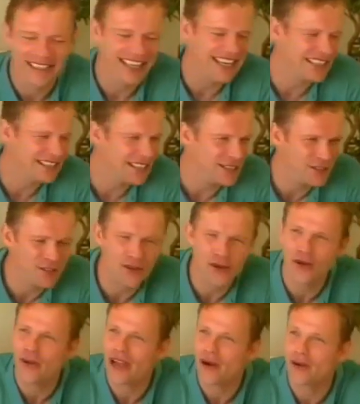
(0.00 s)
takes it so
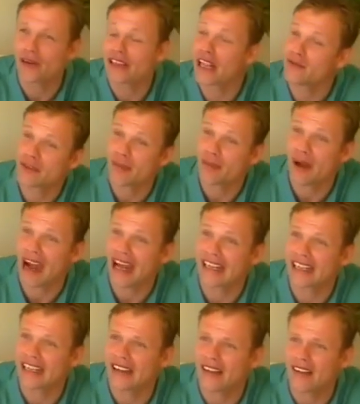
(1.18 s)
well, gives it back.
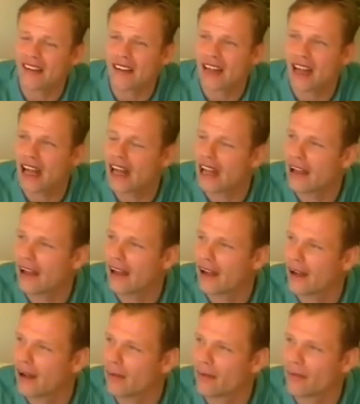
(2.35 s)

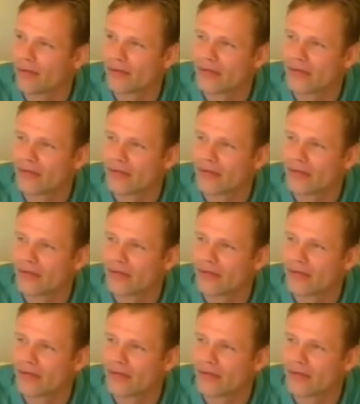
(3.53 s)
Um,